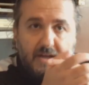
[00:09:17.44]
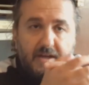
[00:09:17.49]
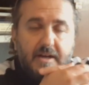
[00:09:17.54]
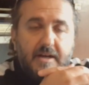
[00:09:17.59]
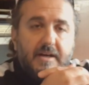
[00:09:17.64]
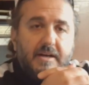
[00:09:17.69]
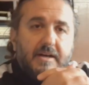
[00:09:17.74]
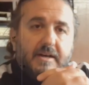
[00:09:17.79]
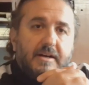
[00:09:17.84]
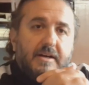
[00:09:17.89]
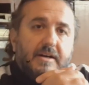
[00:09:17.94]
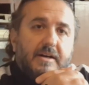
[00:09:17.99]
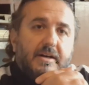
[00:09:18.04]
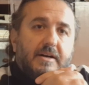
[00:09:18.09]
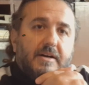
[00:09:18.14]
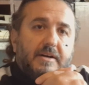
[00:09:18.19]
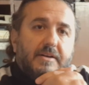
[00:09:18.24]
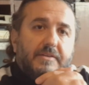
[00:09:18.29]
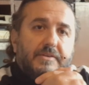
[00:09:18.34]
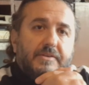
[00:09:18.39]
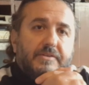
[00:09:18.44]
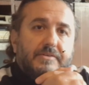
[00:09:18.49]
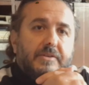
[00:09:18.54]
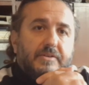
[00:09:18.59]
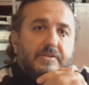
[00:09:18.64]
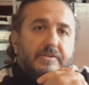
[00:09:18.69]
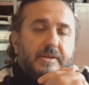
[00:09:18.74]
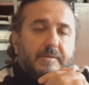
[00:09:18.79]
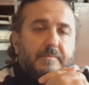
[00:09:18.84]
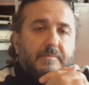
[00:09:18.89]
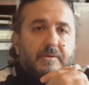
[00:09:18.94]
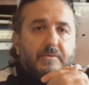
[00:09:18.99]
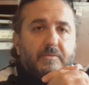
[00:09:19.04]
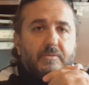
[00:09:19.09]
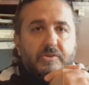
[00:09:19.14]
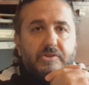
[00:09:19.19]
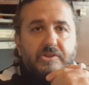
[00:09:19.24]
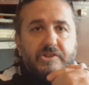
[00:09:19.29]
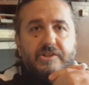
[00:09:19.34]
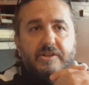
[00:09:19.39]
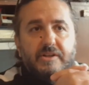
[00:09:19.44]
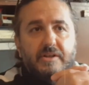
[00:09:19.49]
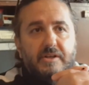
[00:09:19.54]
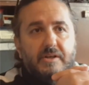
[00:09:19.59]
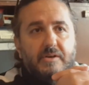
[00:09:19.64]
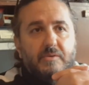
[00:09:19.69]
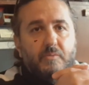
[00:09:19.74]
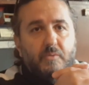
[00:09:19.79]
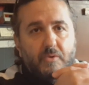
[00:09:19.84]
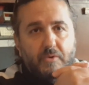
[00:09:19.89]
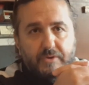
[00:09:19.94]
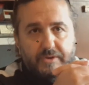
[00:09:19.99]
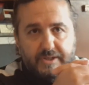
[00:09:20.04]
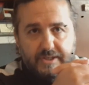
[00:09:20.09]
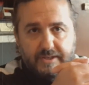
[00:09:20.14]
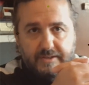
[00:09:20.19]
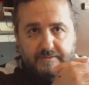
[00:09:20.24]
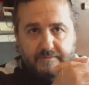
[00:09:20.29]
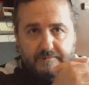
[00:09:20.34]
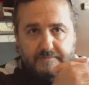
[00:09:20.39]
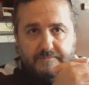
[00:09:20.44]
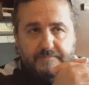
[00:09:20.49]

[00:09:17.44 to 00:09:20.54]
the turntable was working,